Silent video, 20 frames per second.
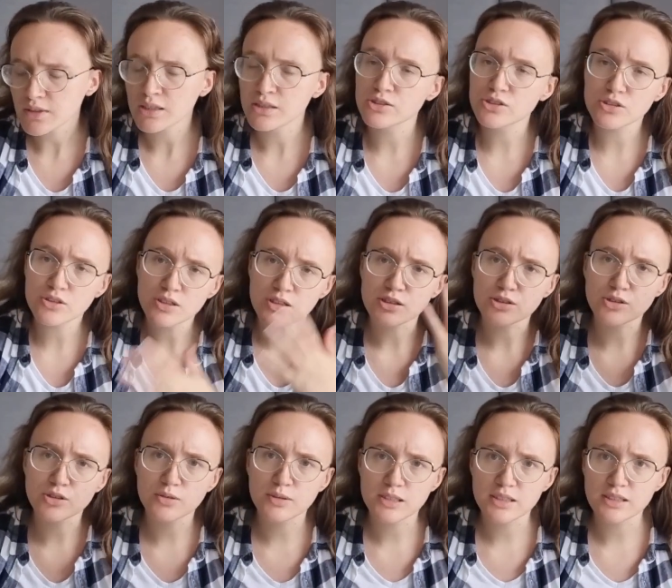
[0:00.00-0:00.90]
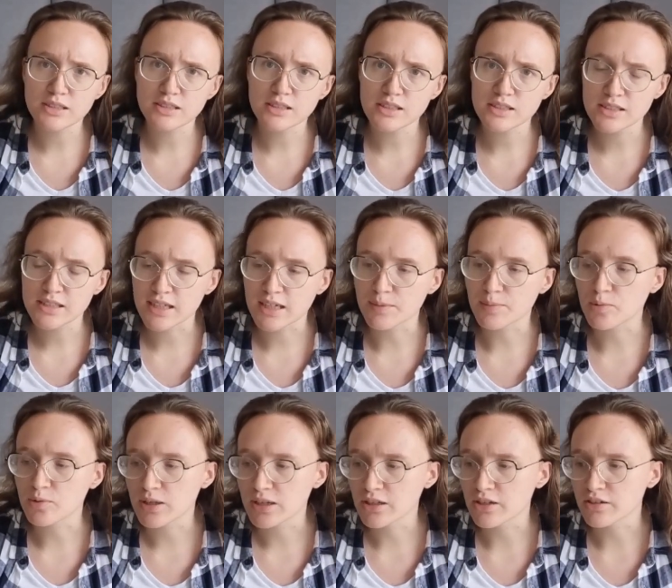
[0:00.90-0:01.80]
So yeah, so it does take up
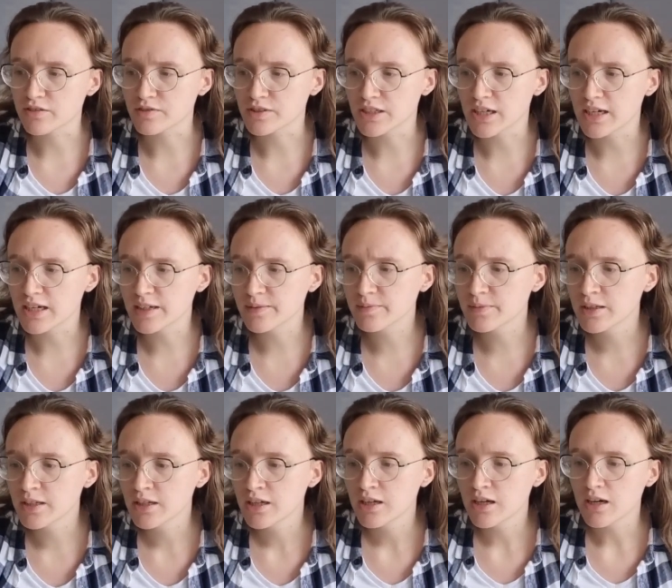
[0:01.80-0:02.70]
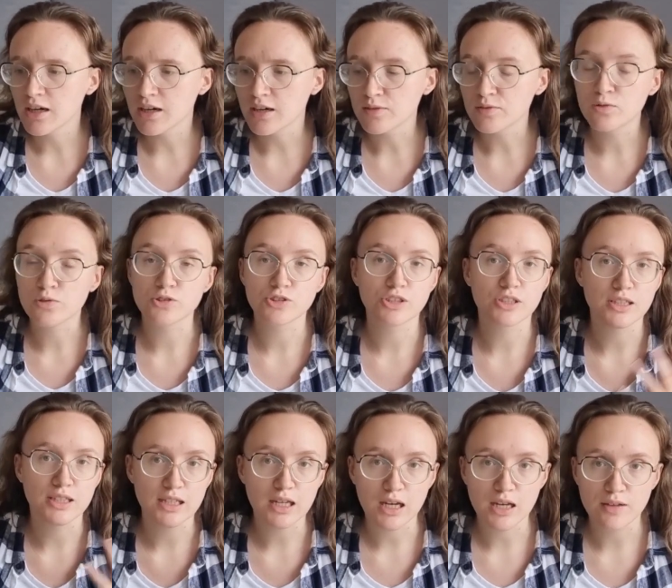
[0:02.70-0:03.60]
quite a lot of time.
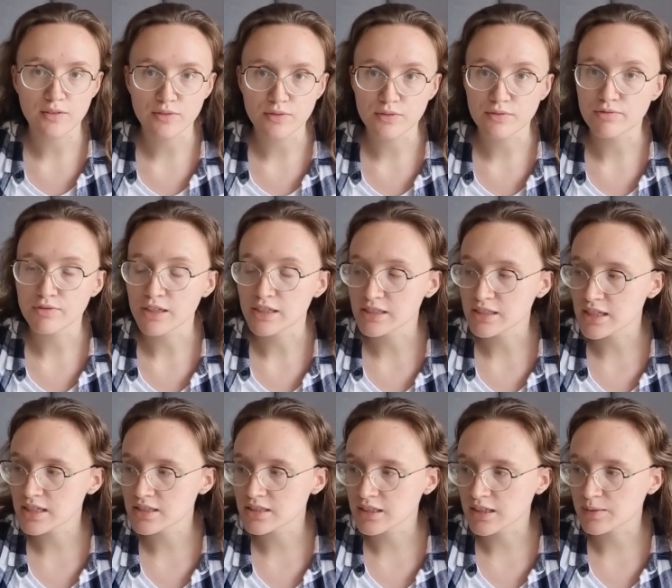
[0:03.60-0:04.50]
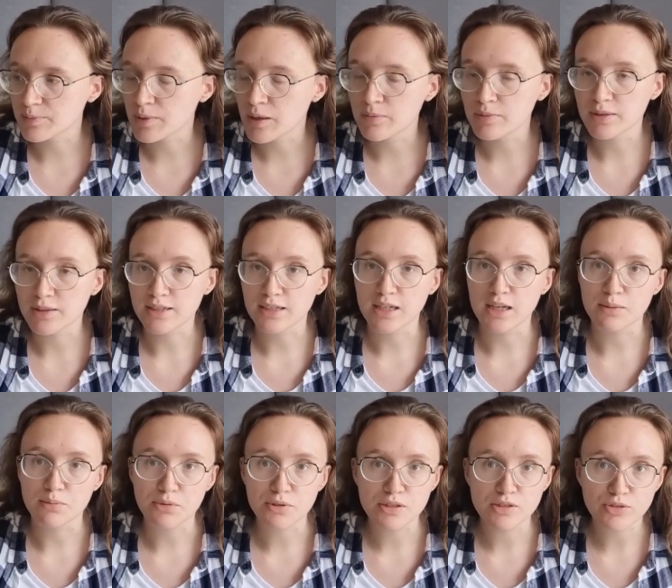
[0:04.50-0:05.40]
Fortunately, I have fantastic public
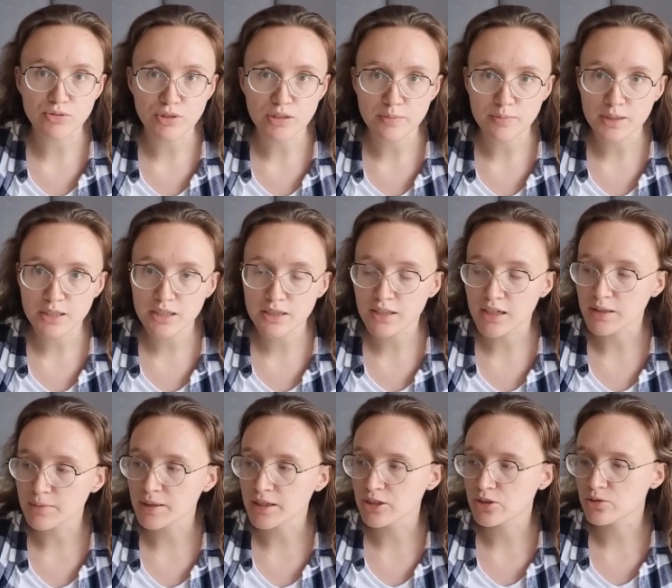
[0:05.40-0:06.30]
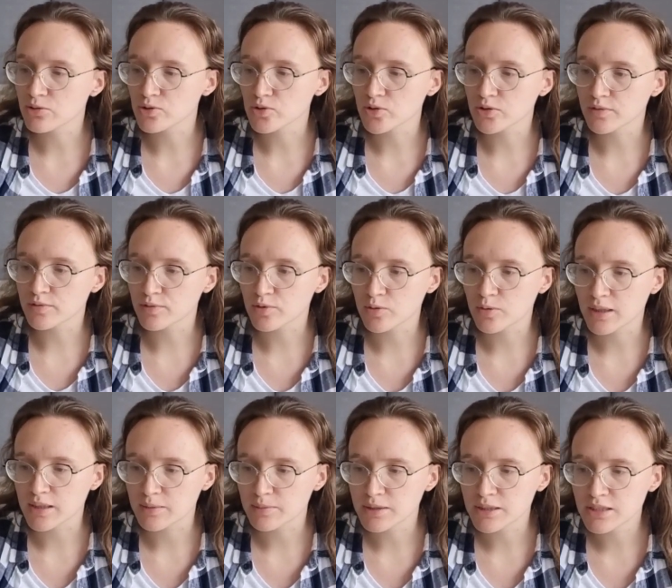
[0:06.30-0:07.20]
libraries around me that I make use of
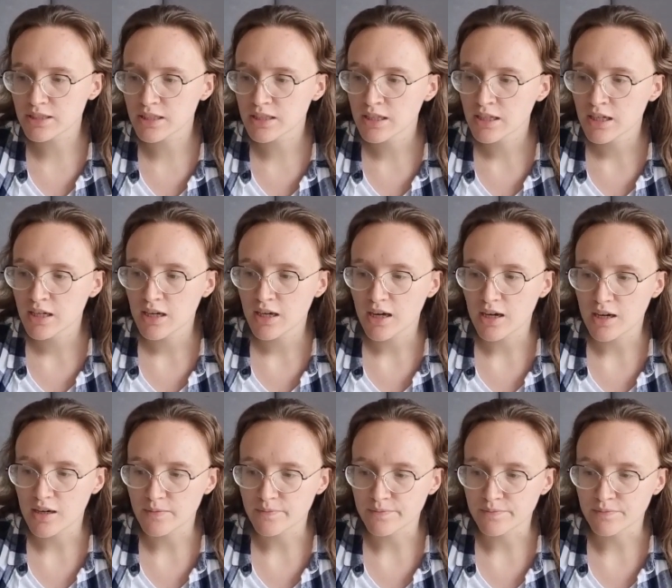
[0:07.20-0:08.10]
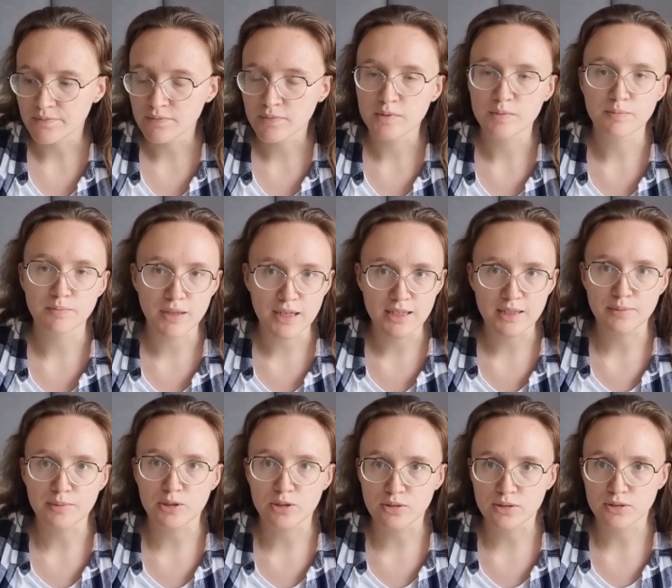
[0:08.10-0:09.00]
quite a bit.
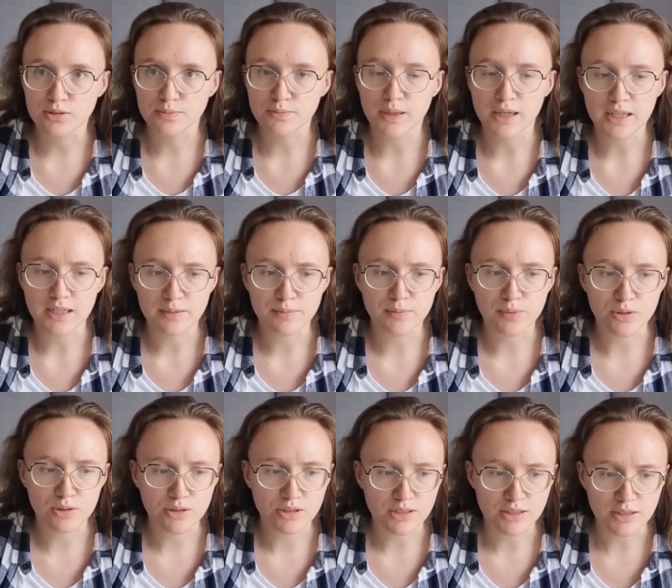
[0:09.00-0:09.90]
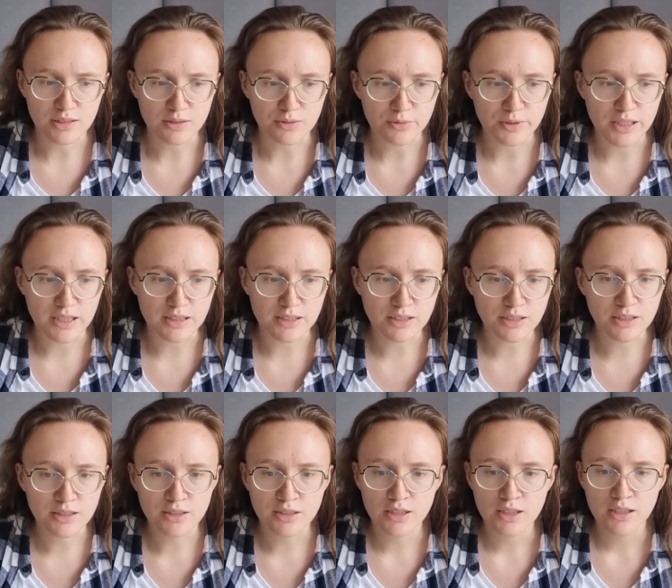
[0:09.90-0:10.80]
mainly because buying books in the rate
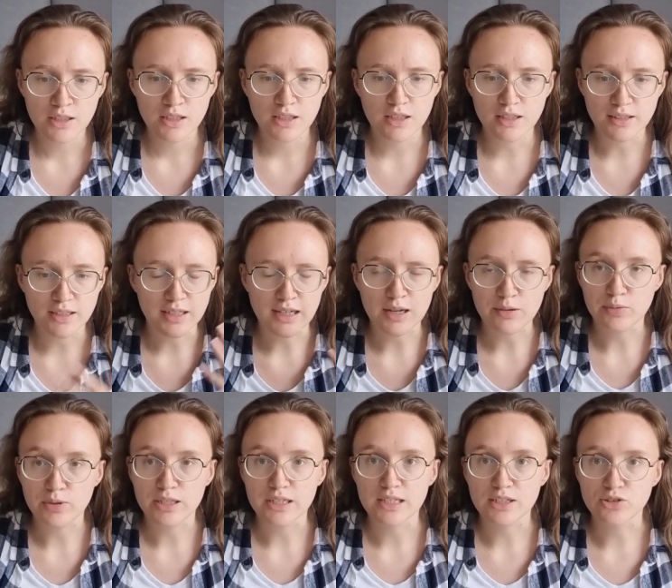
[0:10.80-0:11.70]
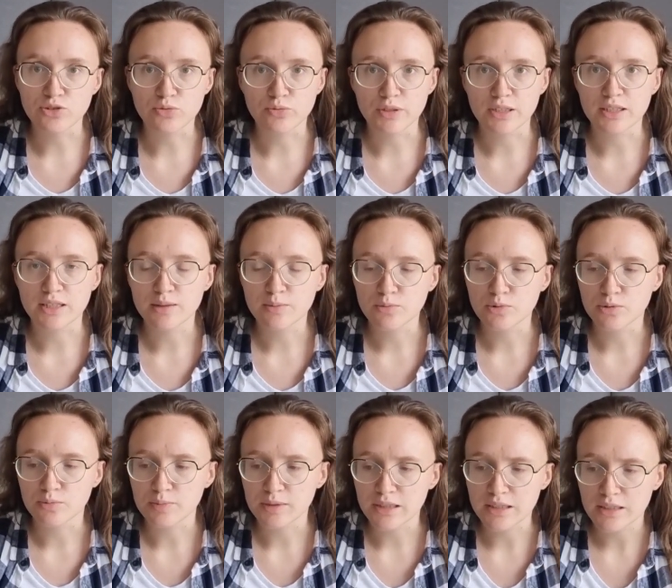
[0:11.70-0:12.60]
that I would need to read them
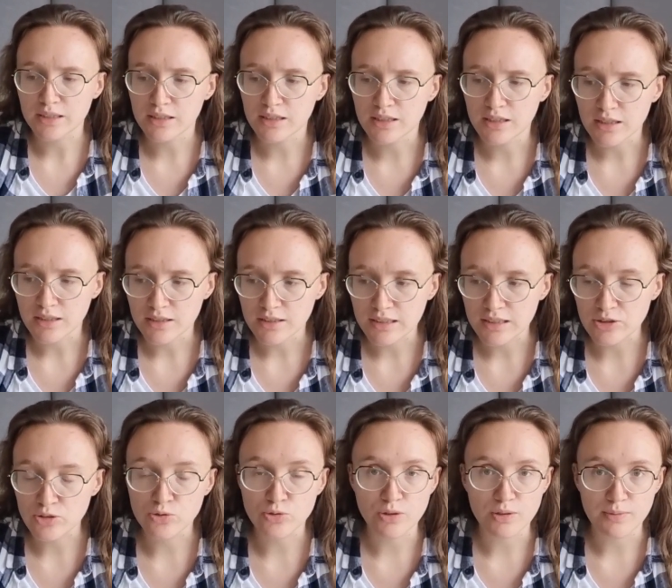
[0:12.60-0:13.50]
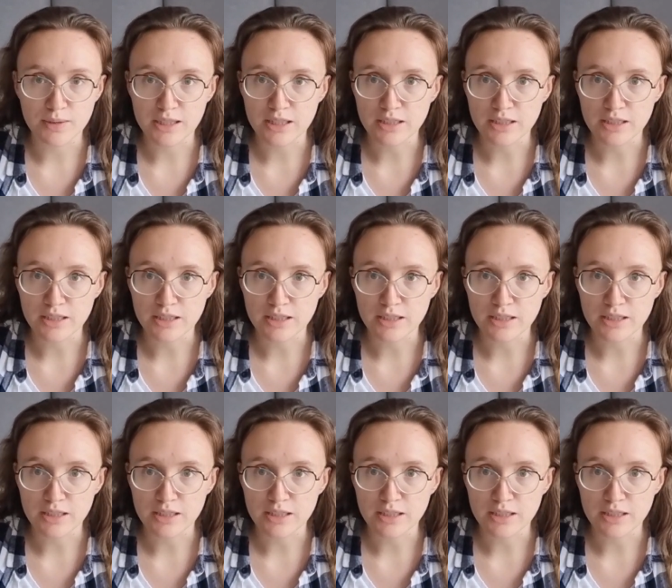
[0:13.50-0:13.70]
would be extremely